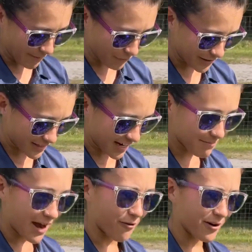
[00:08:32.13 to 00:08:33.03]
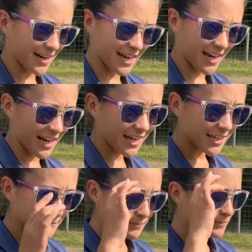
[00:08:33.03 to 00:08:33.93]
food is they have a
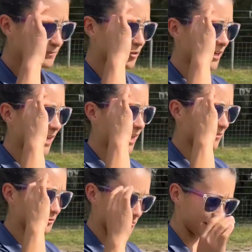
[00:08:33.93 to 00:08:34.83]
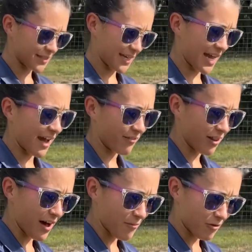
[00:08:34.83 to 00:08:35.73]
much higher
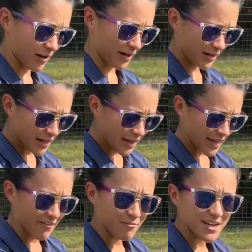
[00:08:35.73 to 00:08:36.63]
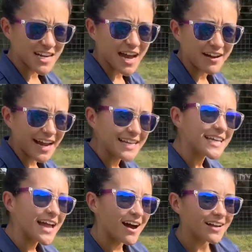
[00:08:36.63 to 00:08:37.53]
antioxidant content
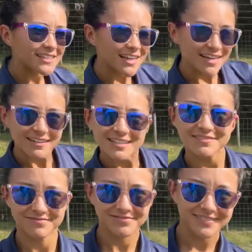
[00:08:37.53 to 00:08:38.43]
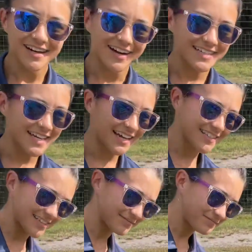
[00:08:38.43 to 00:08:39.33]
because of
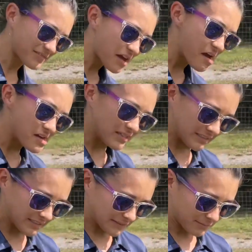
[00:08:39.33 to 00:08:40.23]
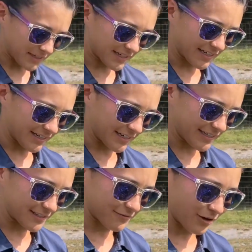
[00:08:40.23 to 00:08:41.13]
all the micronutrients
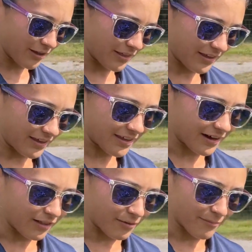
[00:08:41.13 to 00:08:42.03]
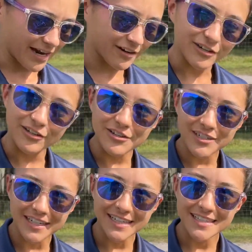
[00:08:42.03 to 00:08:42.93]
and all the bacteria and fungi
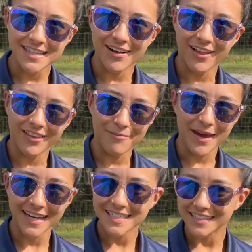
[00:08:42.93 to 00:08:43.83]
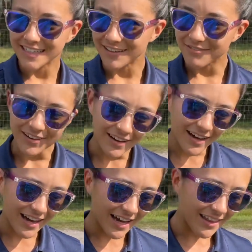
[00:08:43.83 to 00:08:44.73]
that are just working
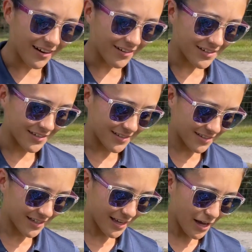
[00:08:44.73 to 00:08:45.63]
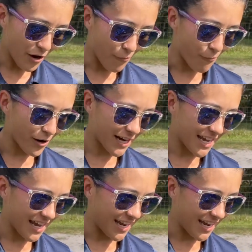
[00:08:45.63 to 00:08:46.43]
to feed the plants and the soil.